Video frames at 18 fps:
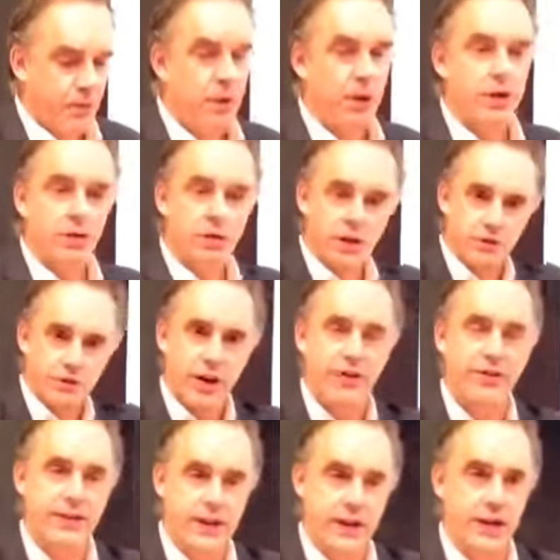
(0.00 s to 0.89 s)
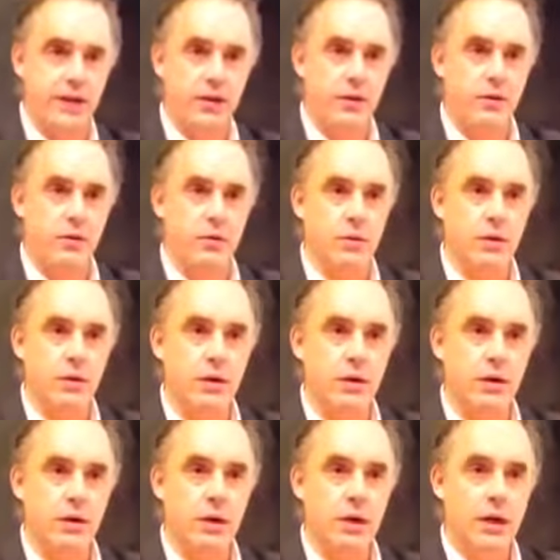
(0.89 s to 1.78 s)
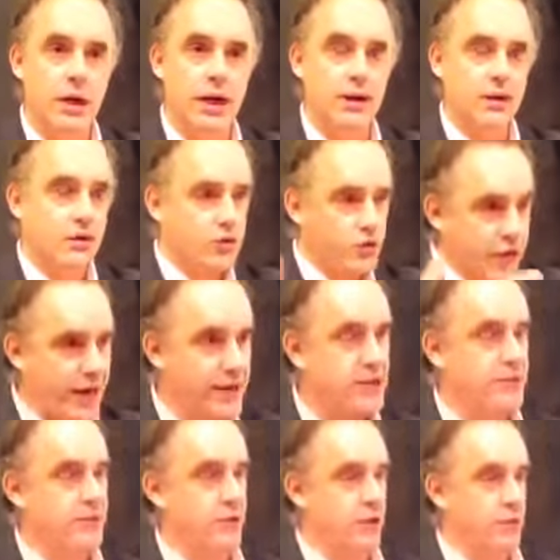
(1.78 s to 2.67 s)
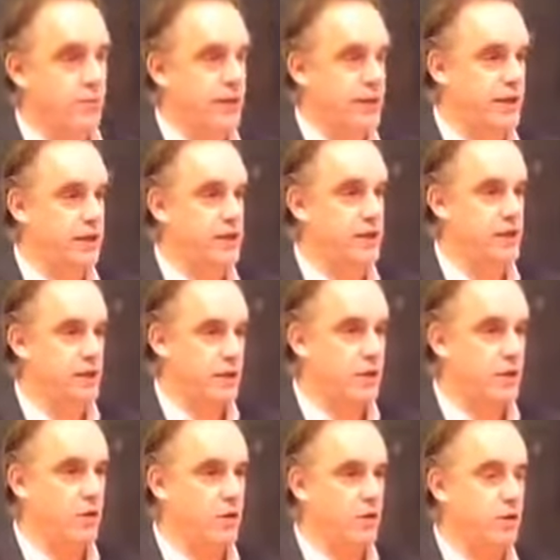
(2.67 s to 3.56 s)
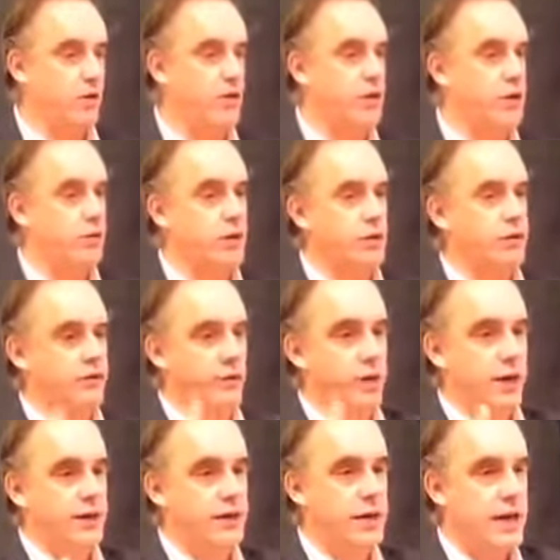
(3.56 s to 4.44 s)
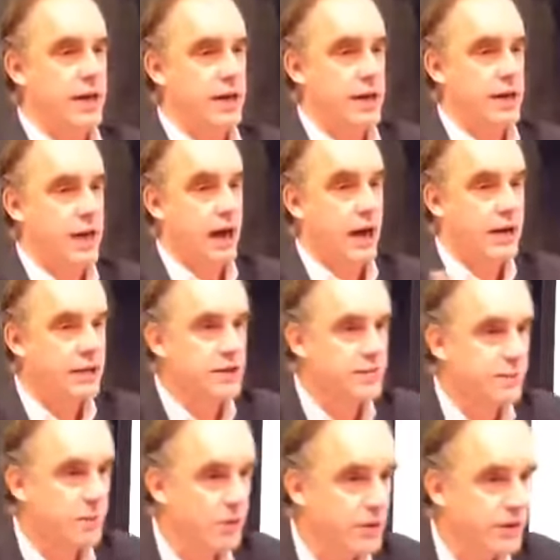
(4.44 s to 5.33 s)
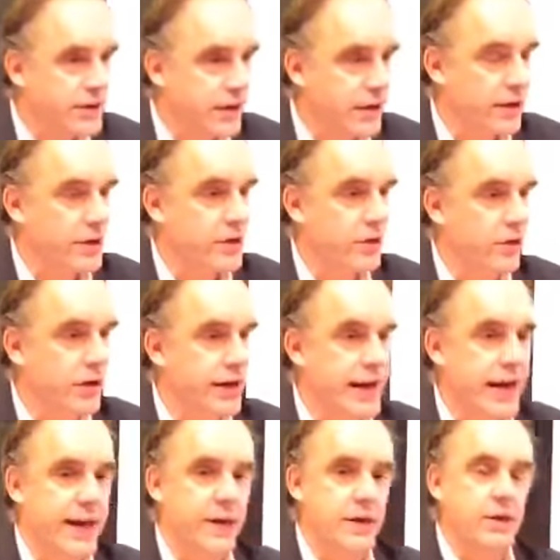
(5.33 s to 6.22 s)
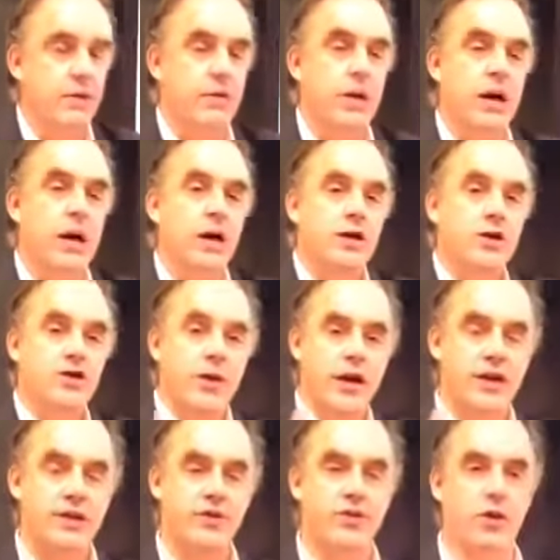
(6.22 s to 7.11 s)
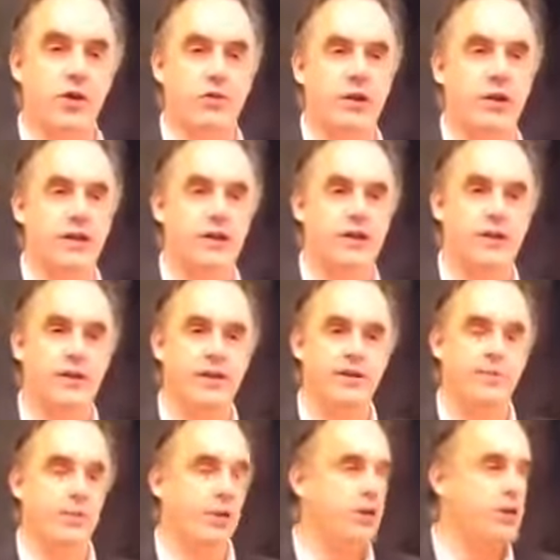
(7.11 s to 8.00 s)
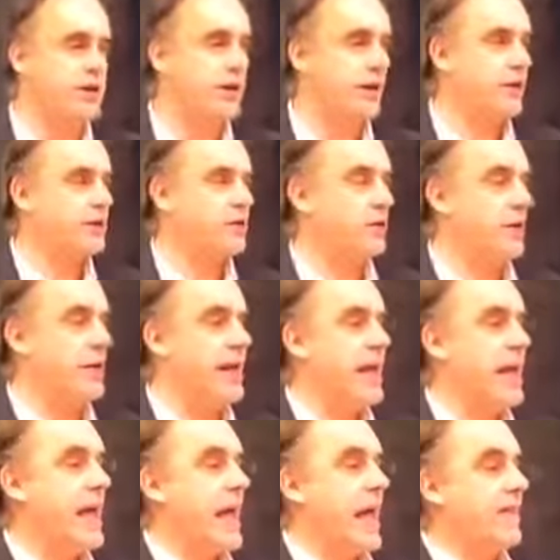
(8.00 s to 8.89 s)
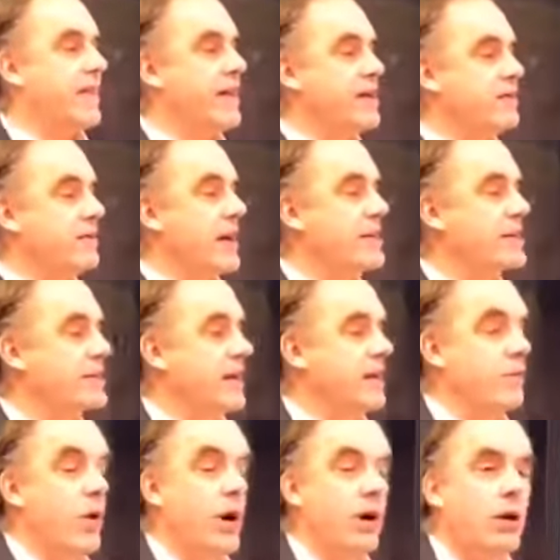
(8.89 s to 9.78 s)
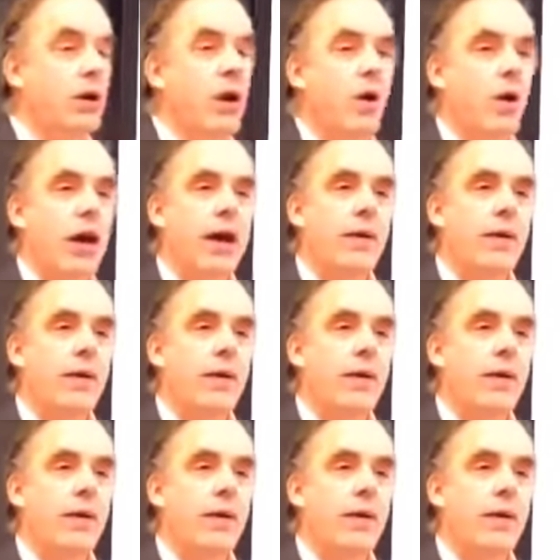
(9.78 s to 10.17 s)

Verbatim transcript: Well, you confront the unknown and you transform it into the known, or you confront unexplored territory and you transform it into explored territory. And then you might say, well,